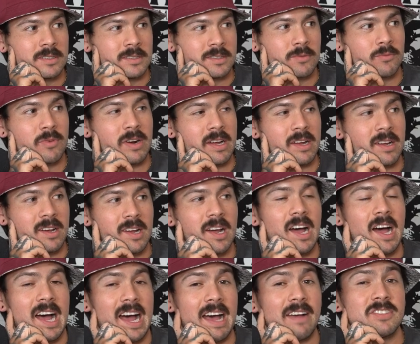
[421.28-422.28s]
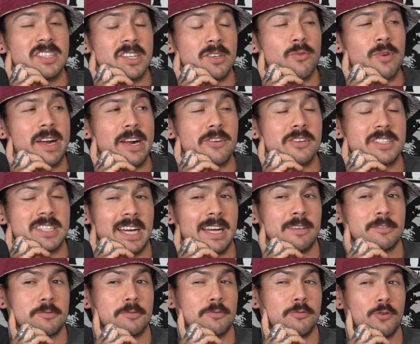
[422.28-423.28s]
Like... I've done record
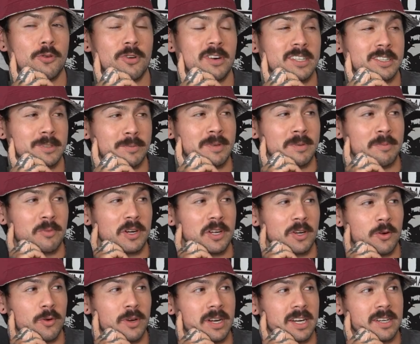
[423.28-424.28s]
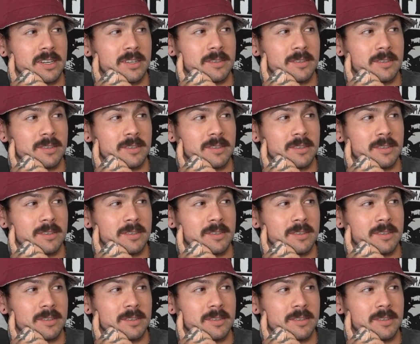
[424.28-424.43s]
times before. It's been pretty quick.